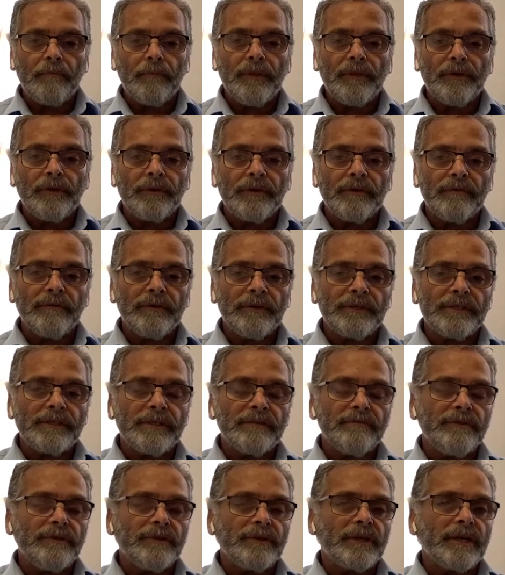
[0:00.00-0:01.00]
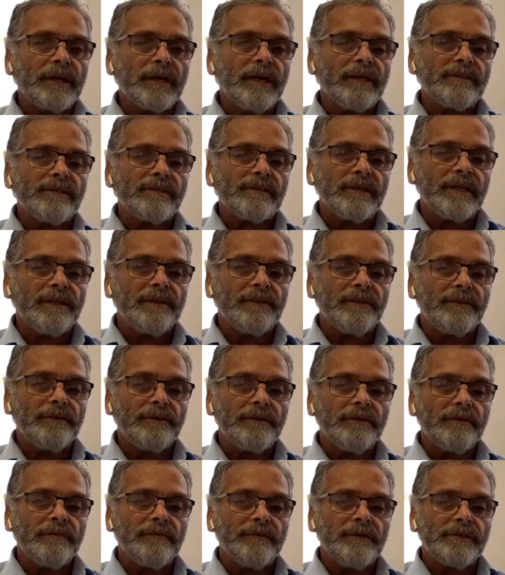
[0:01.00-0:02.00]
the University of Newcastle and the
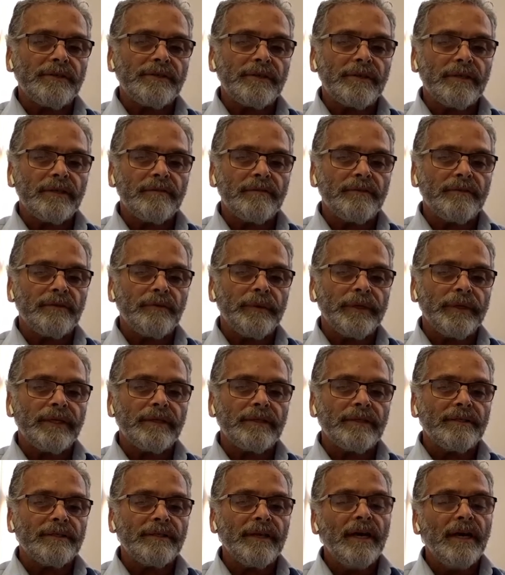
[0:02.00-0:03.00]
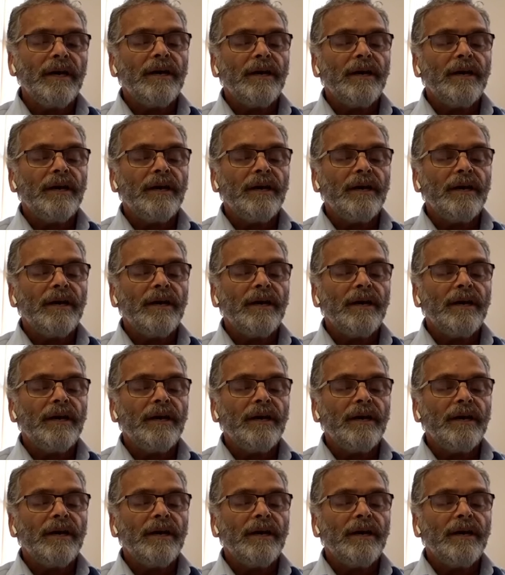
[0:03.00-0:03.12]
University of New England,